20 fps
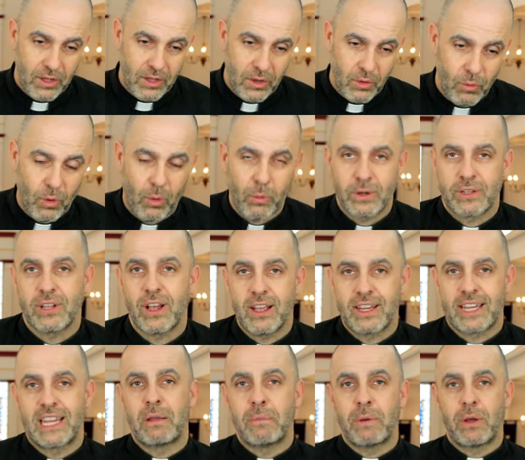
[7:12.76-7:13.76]
what we're
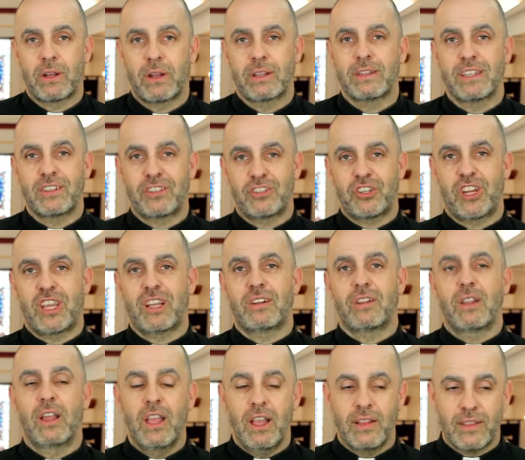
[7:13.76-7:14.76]
talking about on this
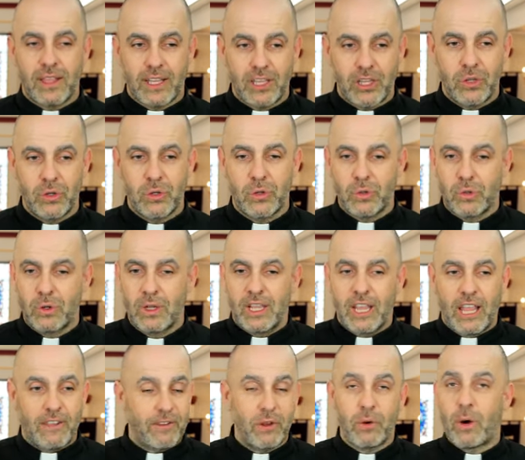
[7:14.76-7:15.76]
channel. That you,
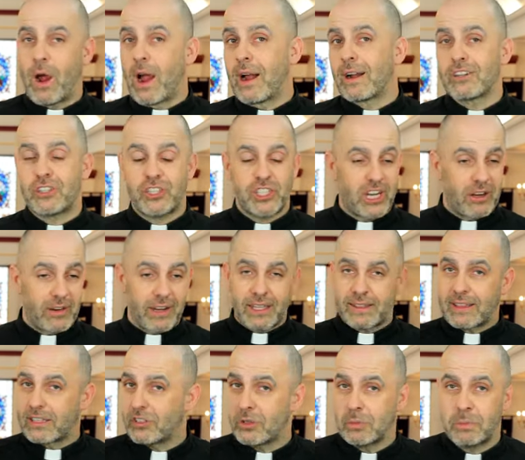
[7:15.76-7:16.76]
if you aren't sharing it,
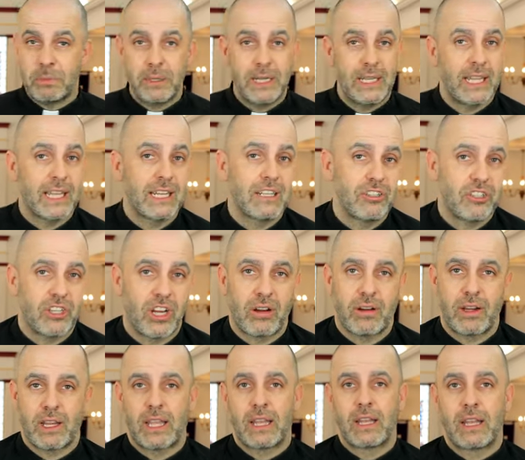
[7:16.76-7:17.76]
that you begin
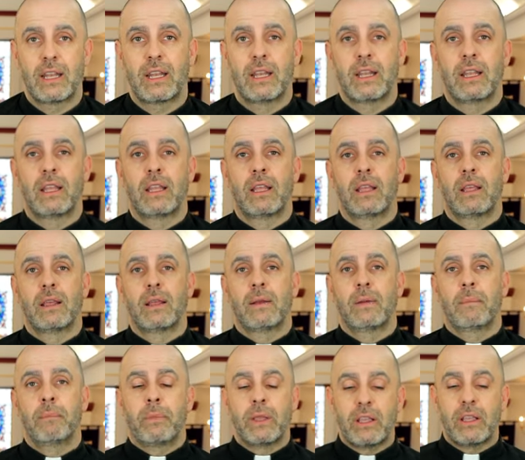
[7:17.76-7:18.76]
sharing it.
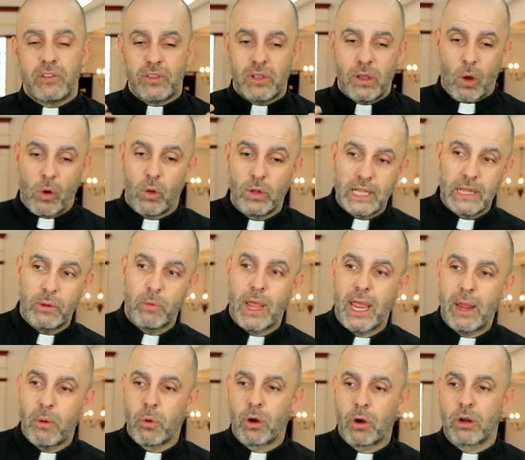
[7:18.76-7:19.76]
Because the only
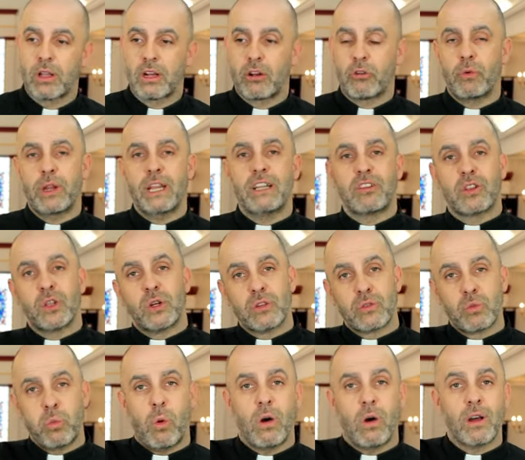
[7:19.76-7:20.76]
way we're going to reach those
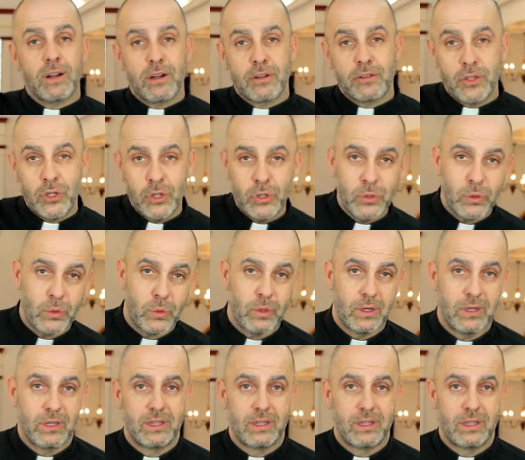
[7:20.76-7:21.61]
one or two